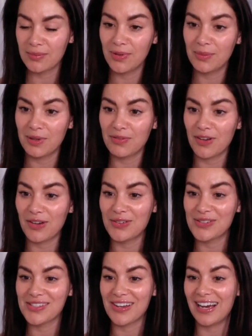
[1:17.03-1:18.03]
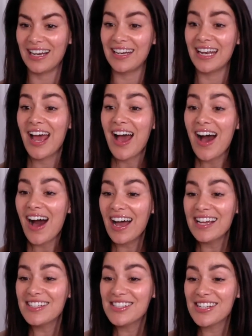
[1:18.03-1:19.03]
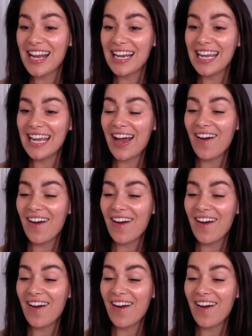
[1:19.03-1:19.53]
Put my phone on silent. Hi, Shelley.